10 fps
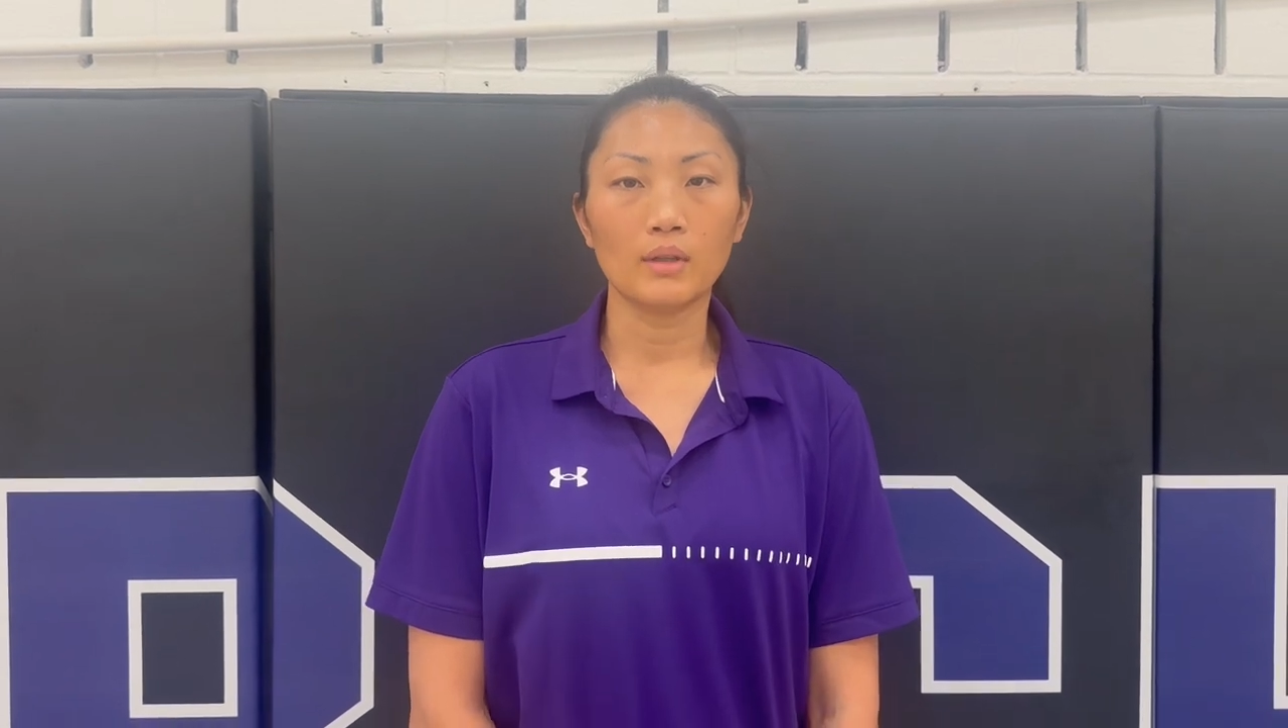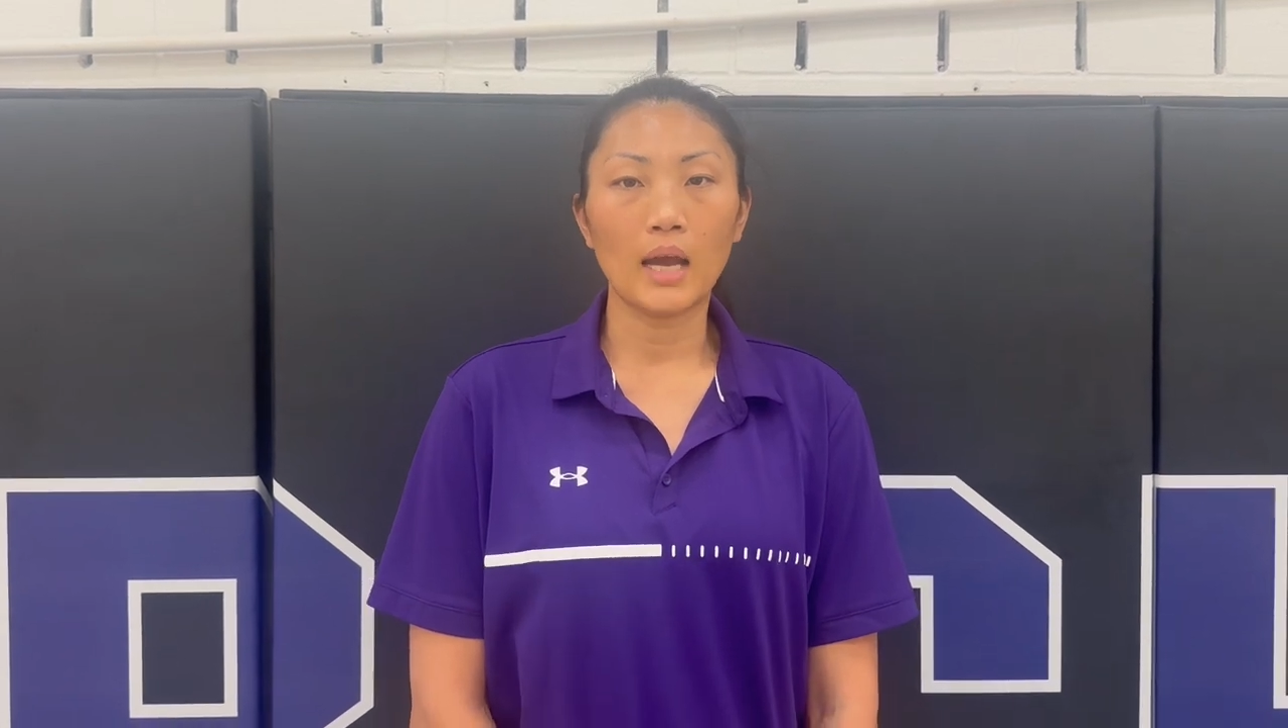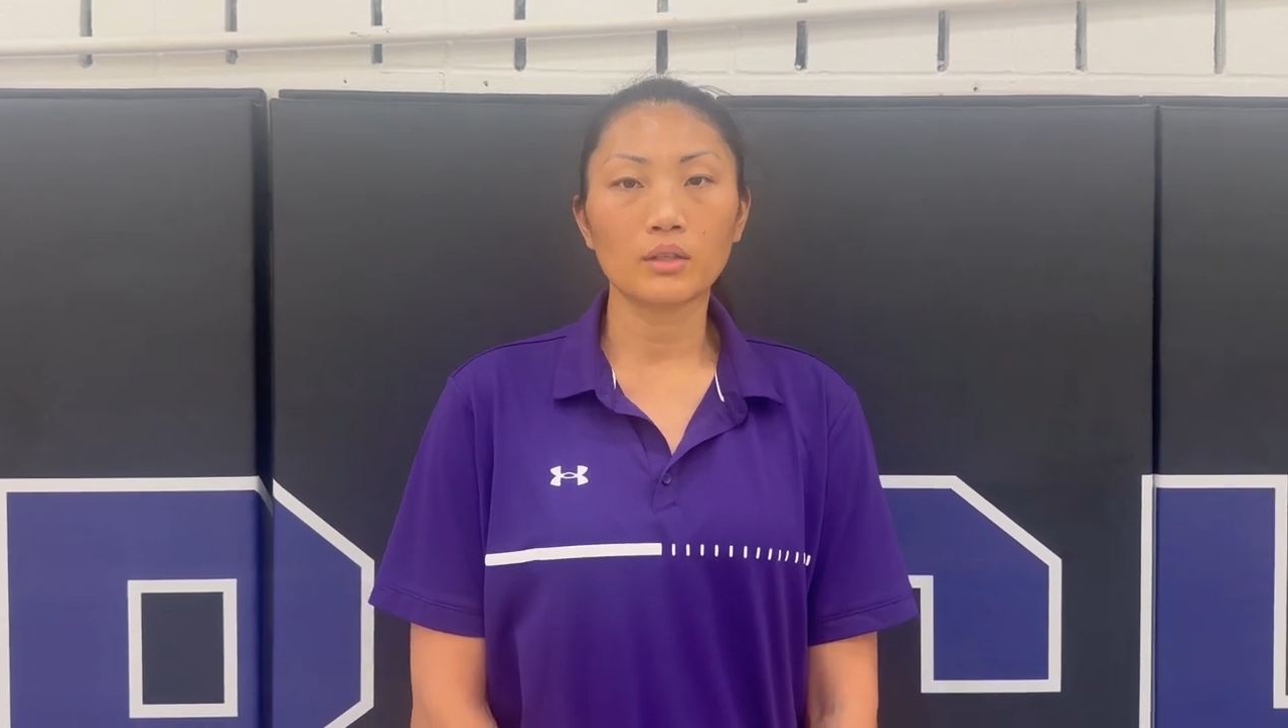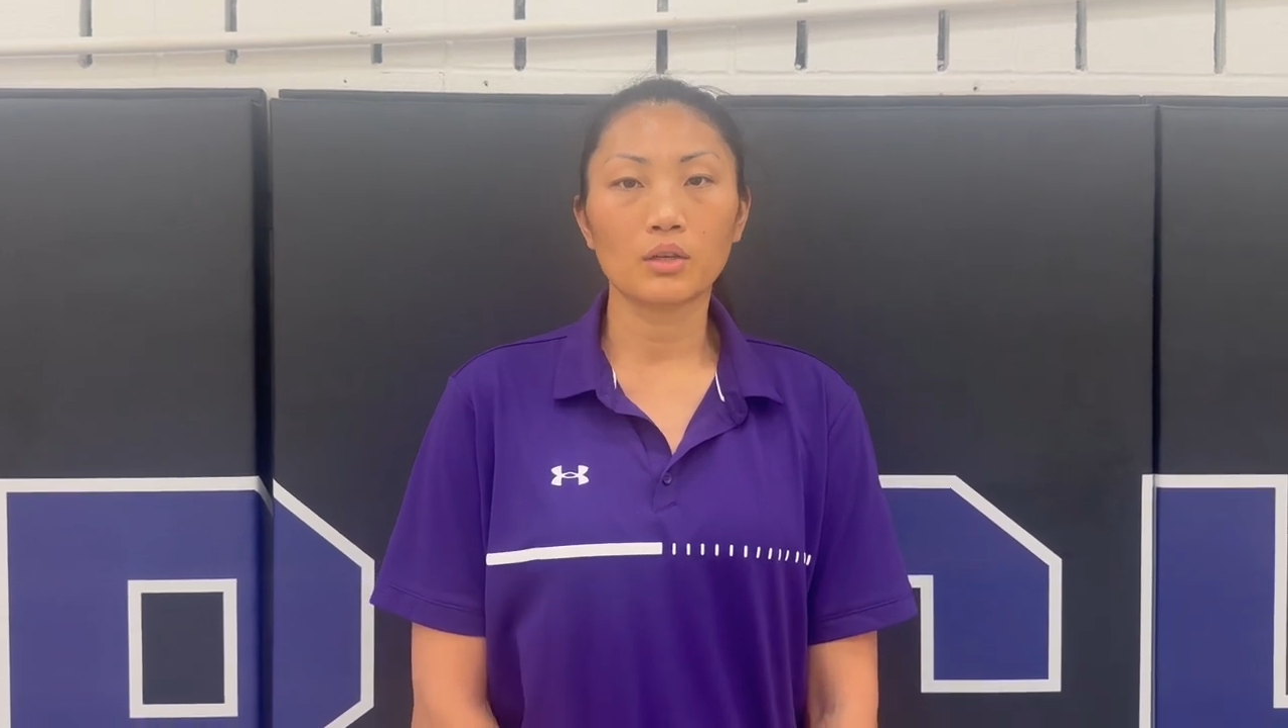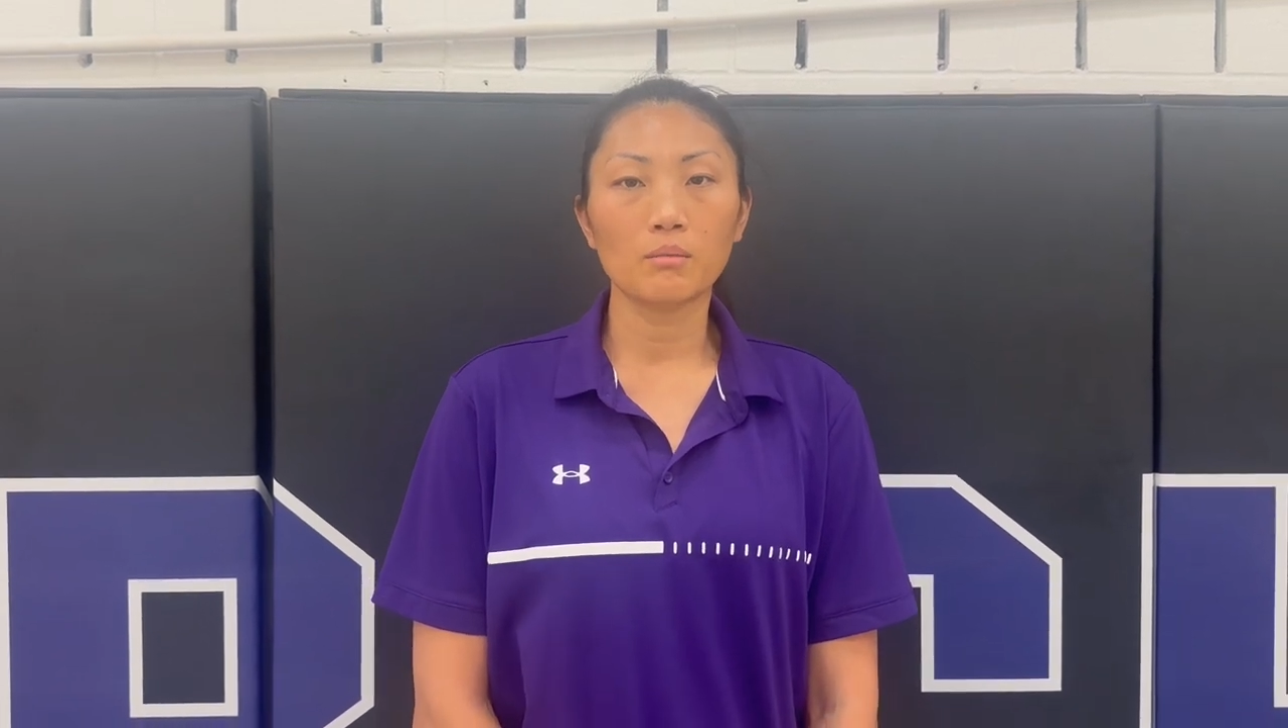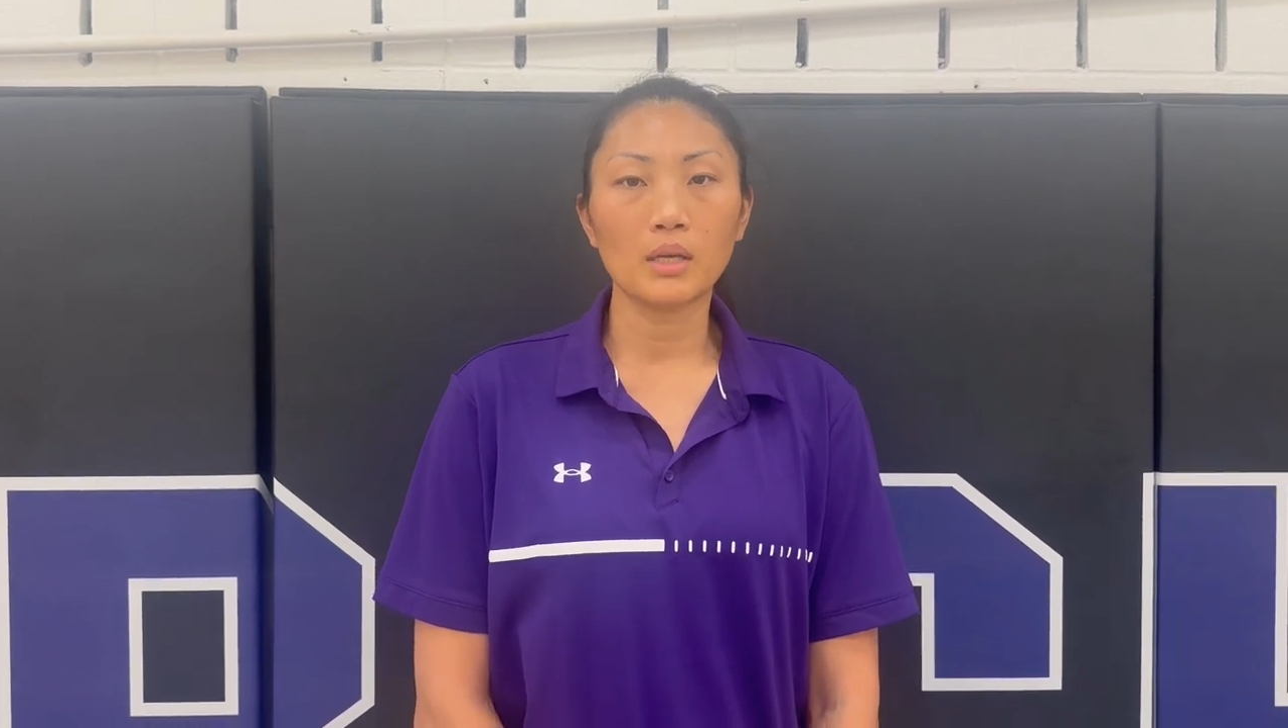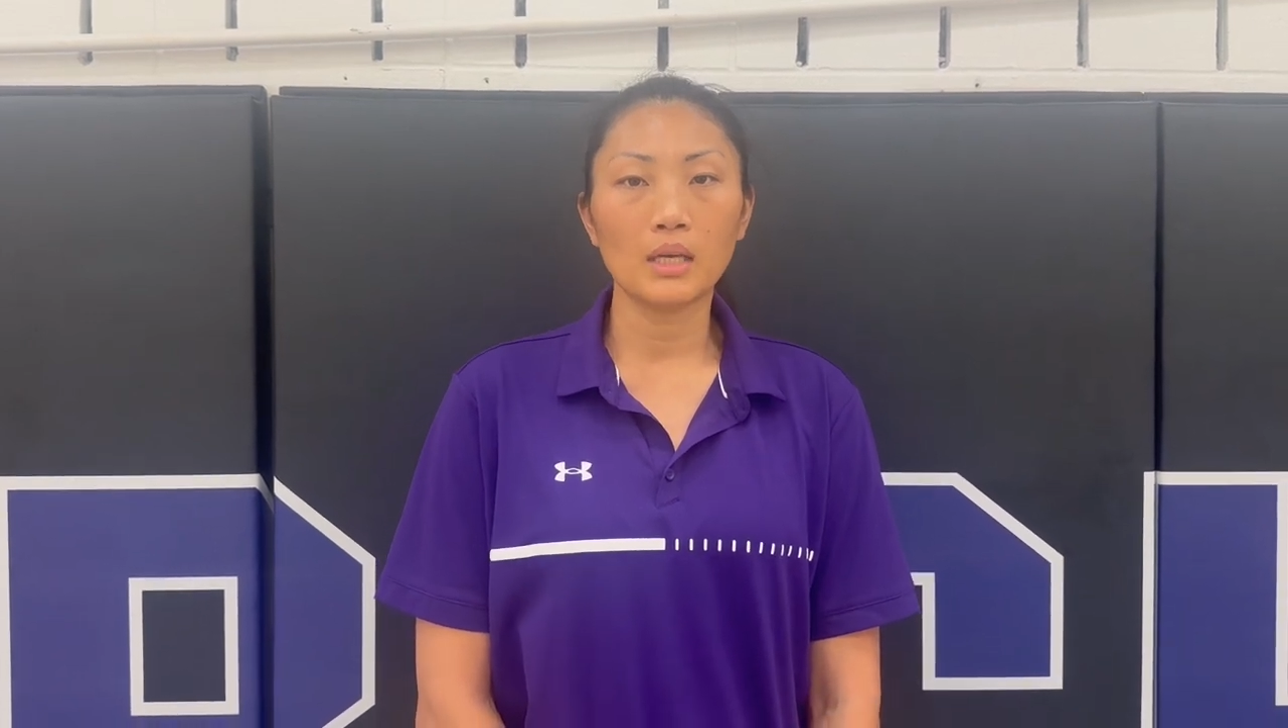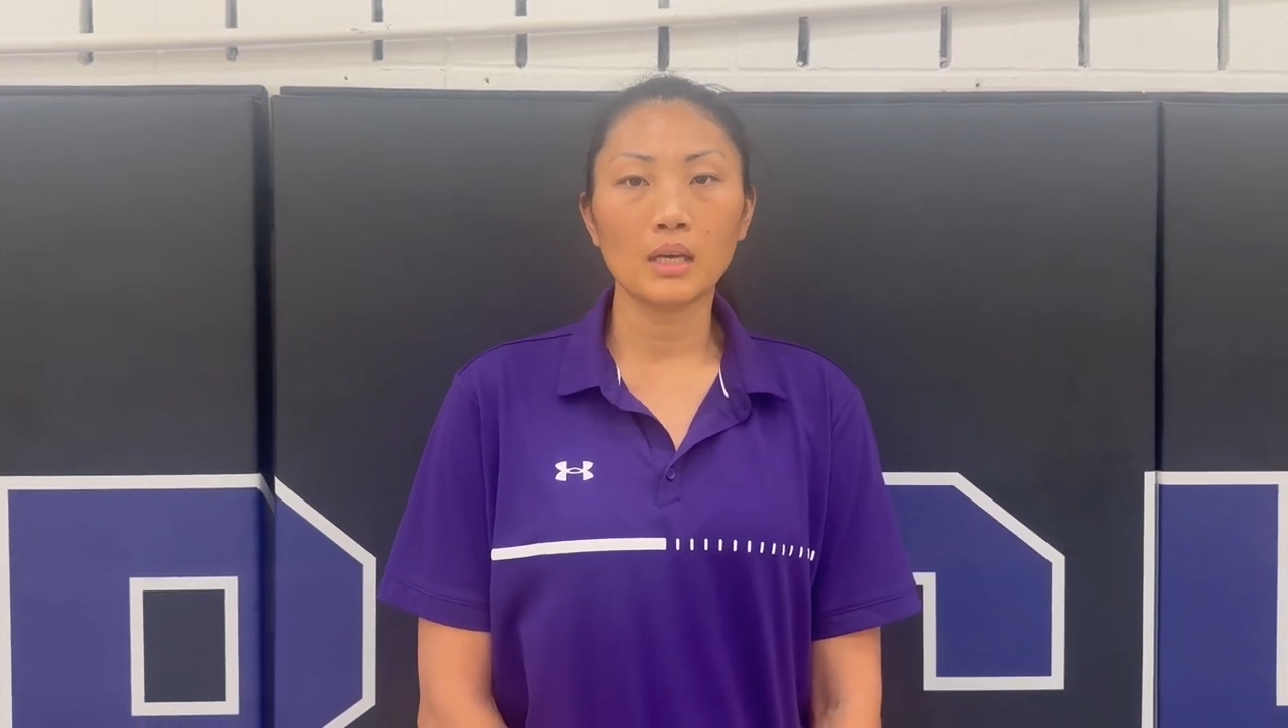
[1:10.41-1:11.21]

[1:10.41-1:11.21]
that to me